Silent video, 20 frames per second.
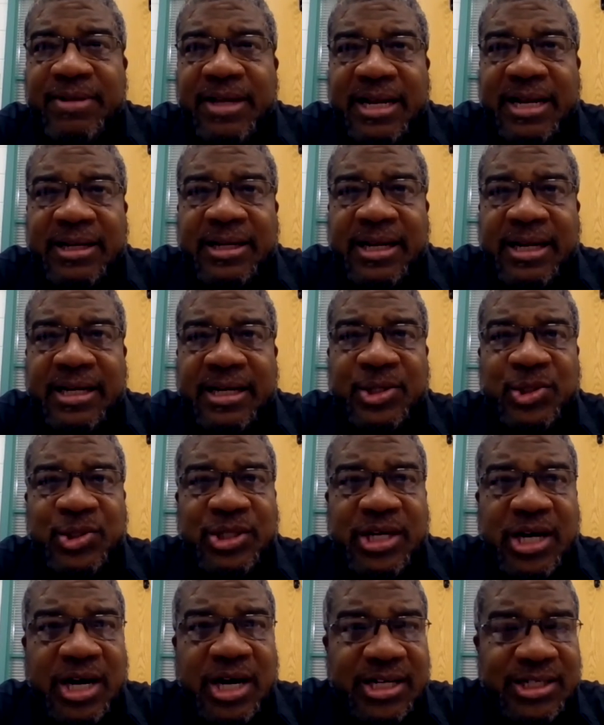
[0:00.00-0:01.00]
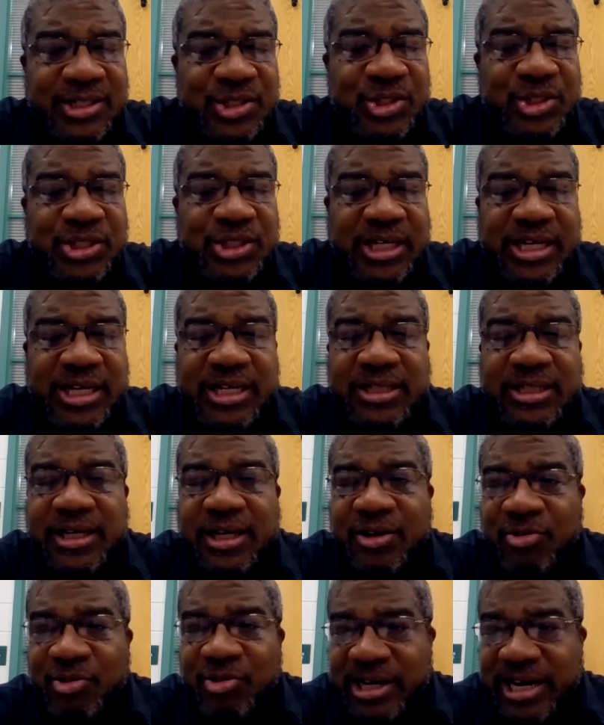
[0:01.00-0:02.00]
that it is the unseen
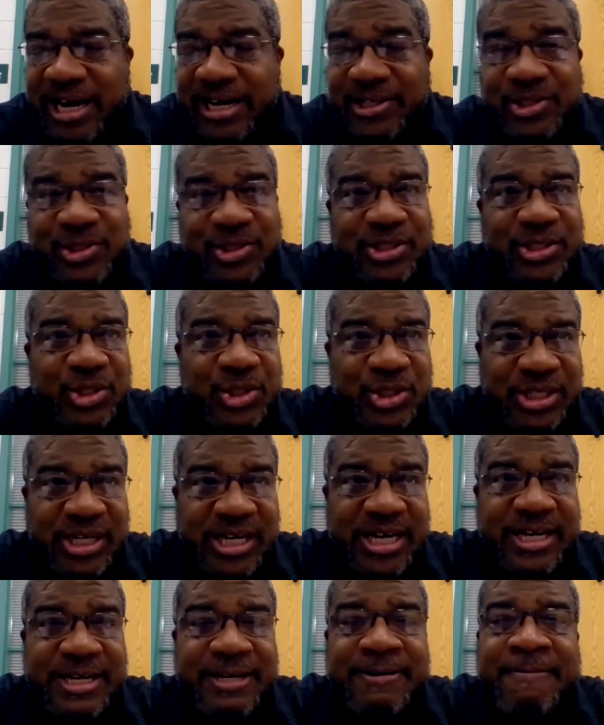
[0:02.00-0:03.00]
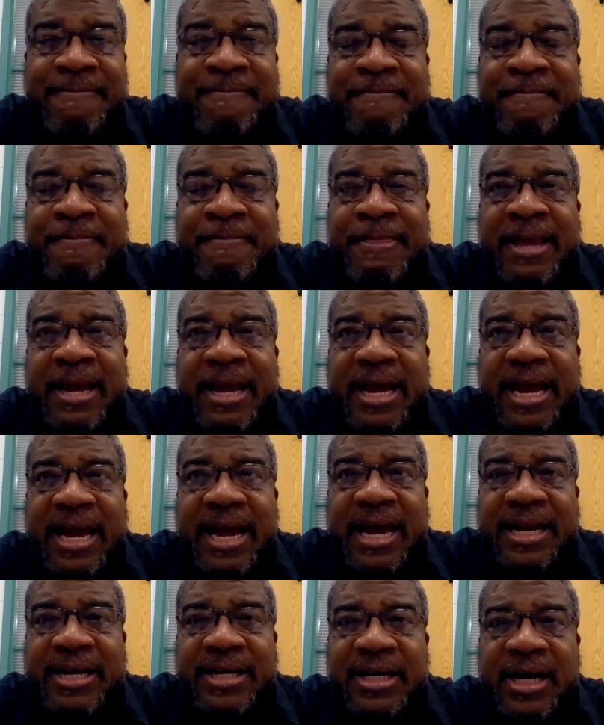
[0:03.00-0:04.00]
that creates the scene.
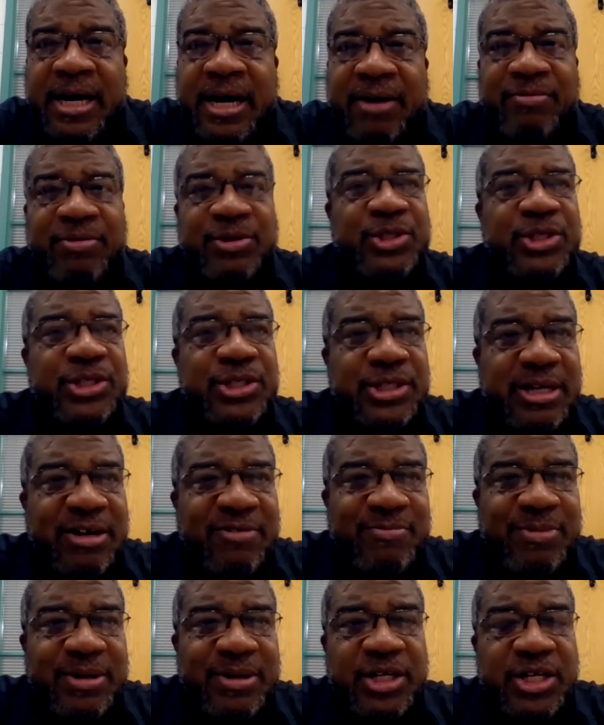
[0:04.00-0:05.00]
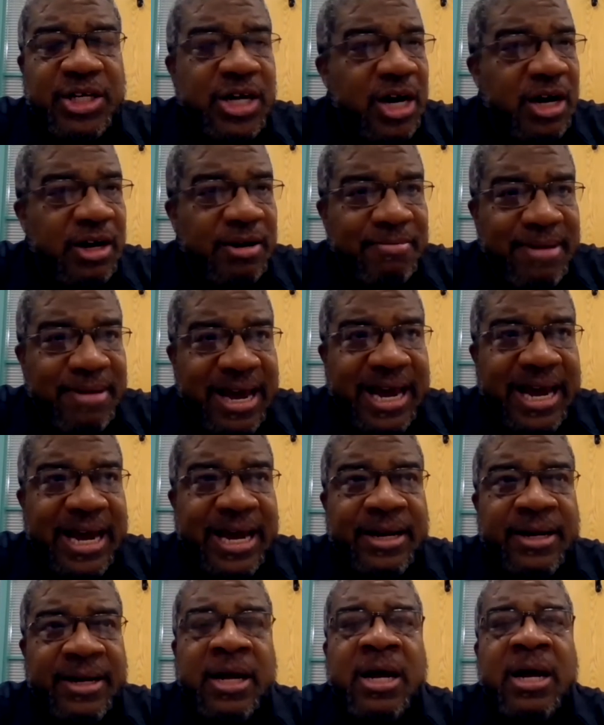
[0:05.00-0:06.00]
And ever since I've been a young
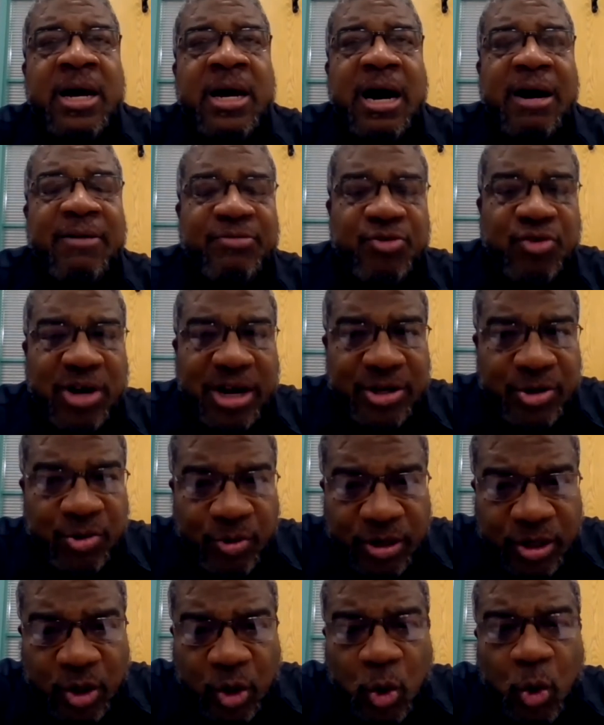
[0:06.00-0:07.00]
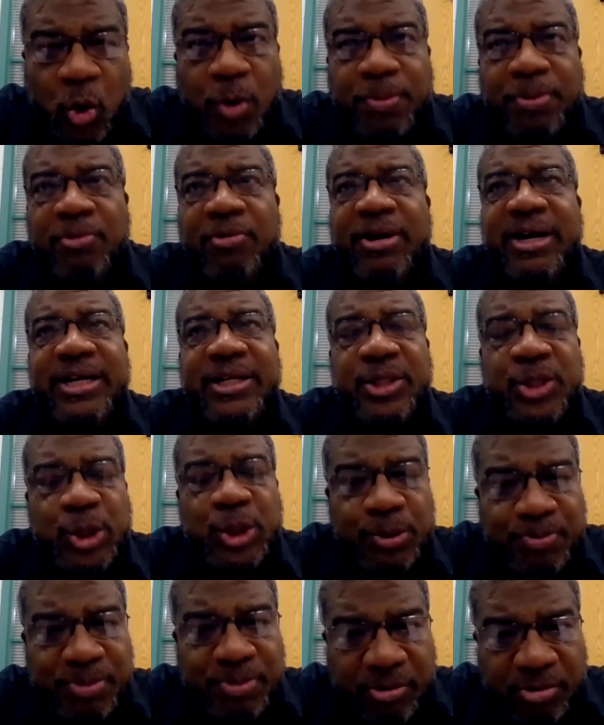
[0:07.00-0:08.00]
man, I've tried to incorporate
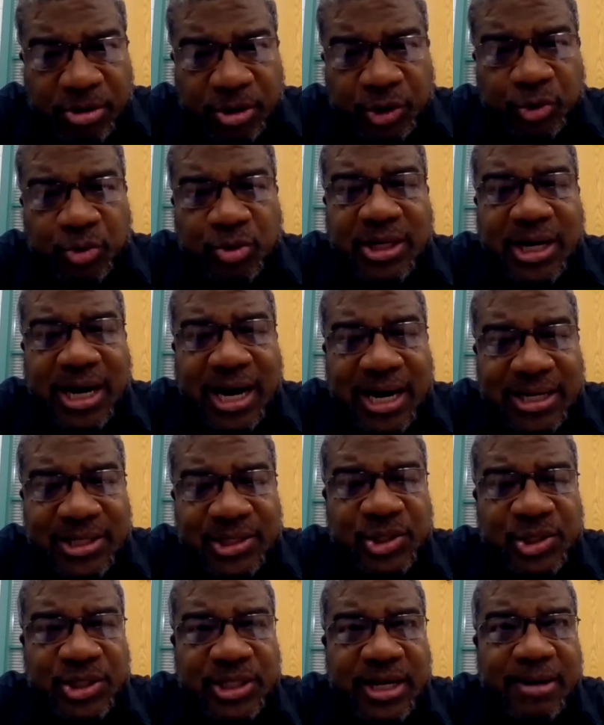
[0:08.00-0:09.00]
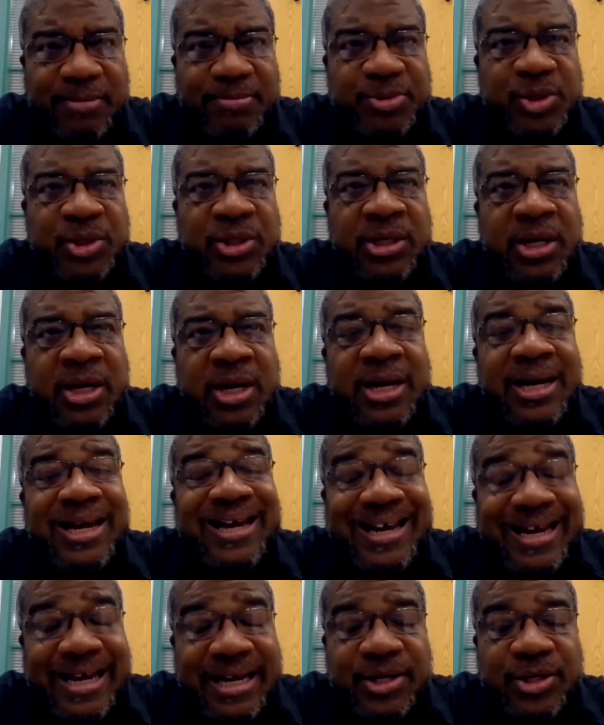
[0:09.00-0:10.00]
spiritual concepts
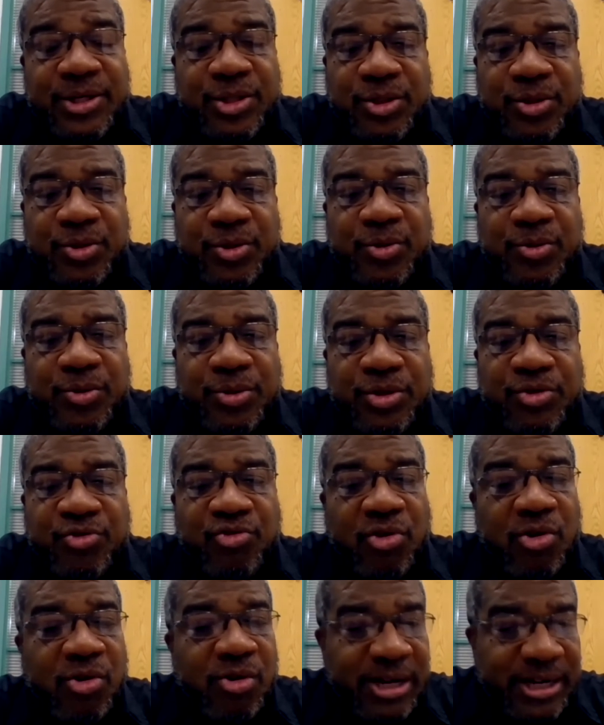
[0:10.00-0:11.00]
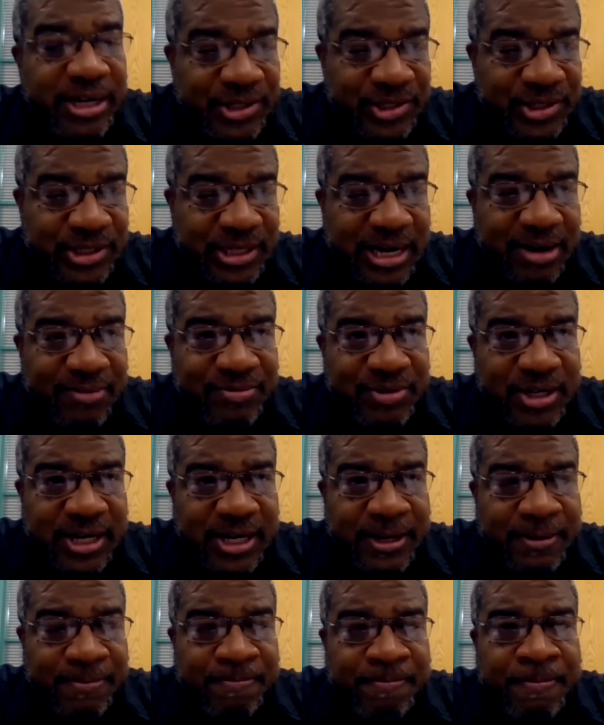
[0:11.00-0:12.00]
into the drawings that I've
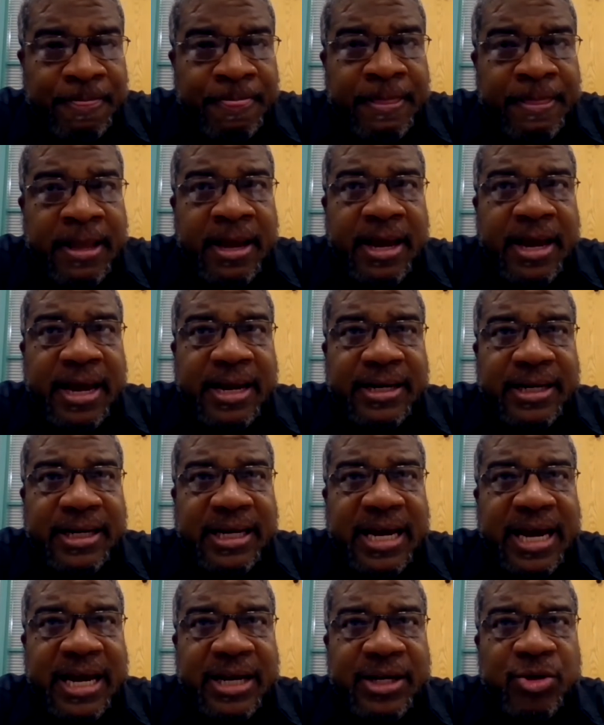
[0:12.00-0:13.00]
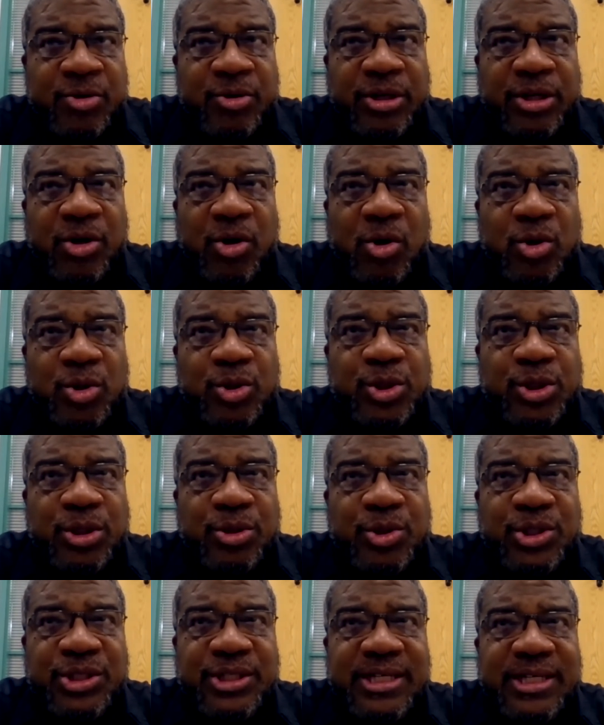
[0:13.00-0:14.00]
done. And again, you can also
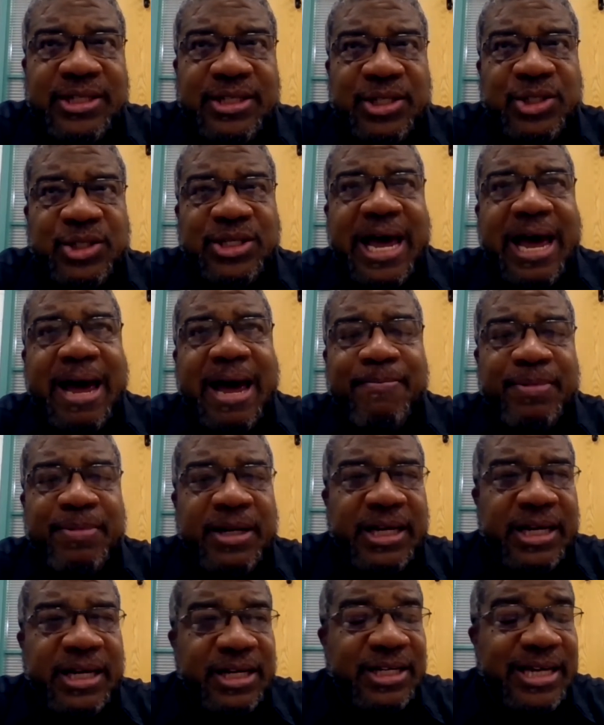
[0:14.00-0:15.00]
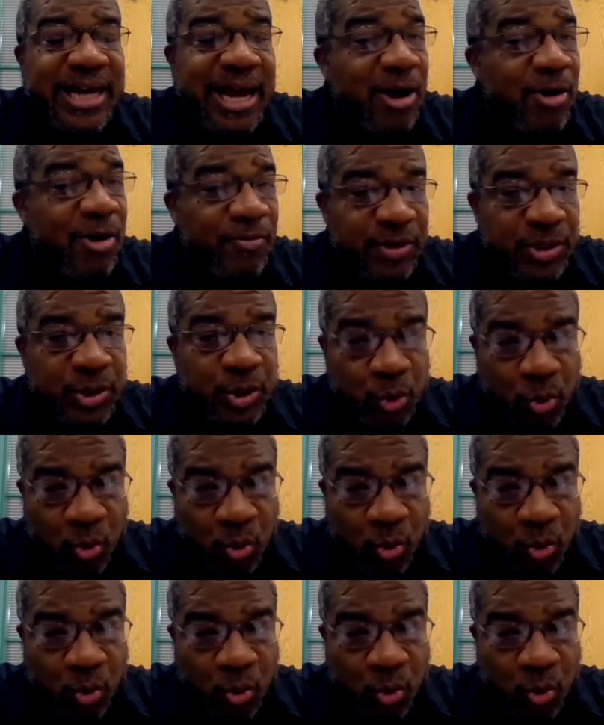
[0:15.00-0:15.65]
see this happening in Calvin's